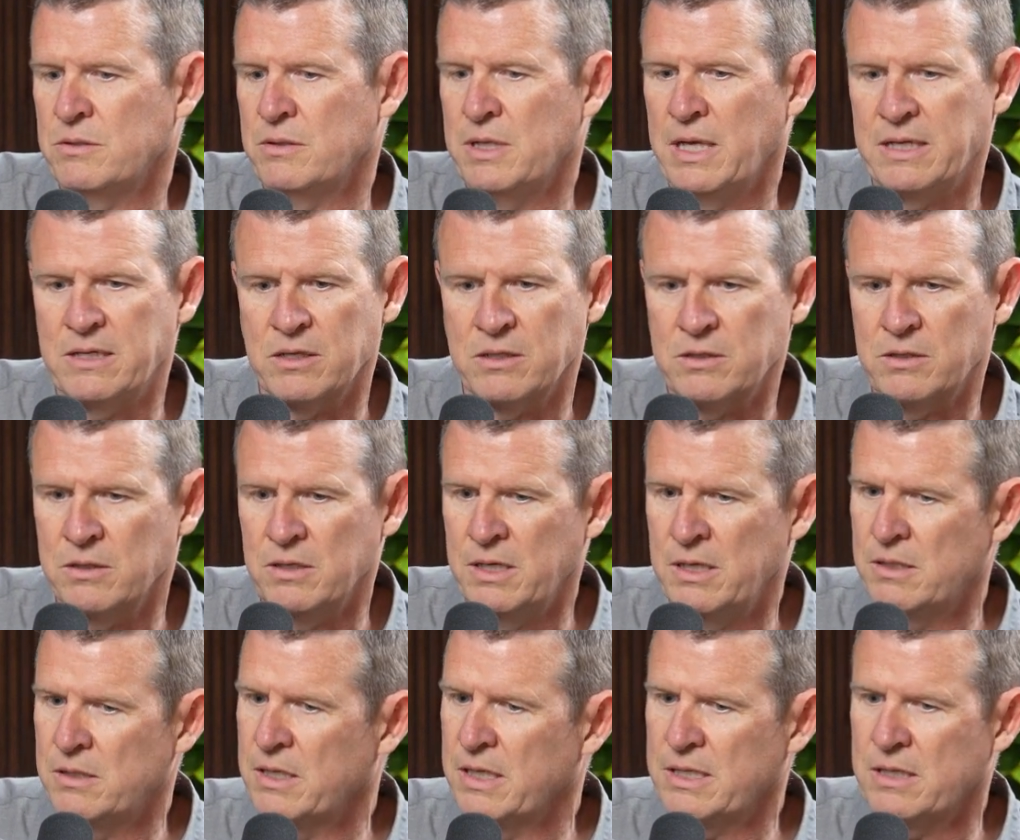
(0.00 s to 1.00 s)
like
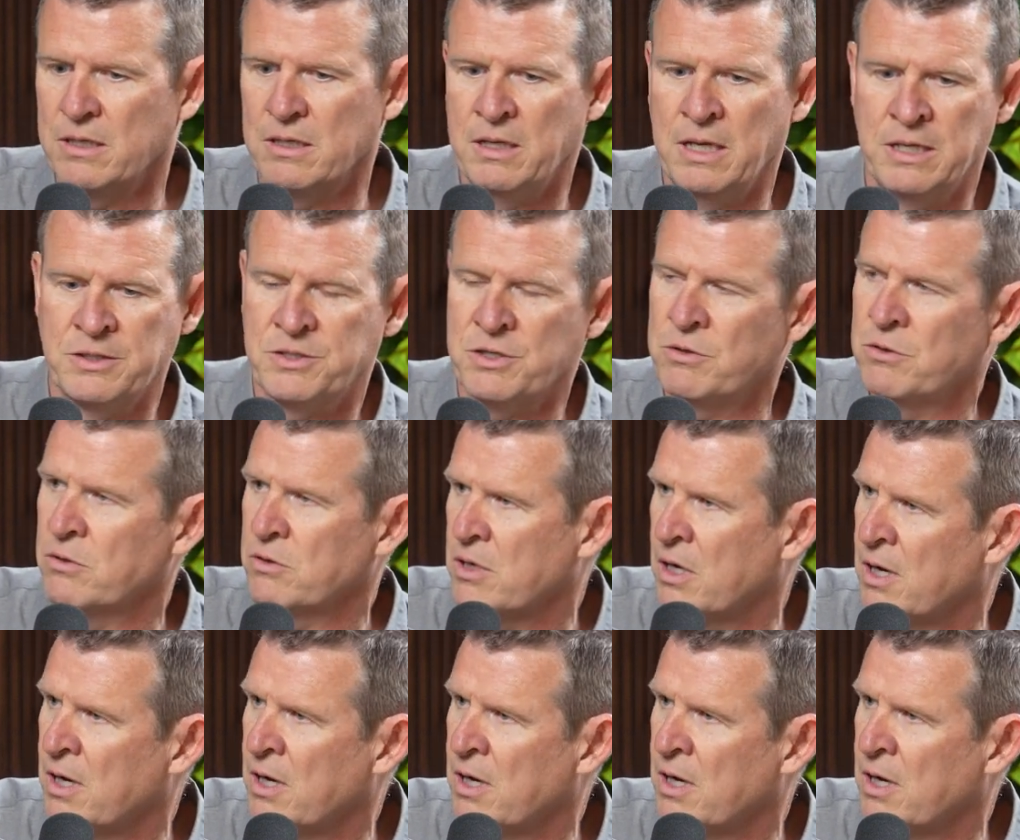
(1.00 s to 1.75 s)
an internal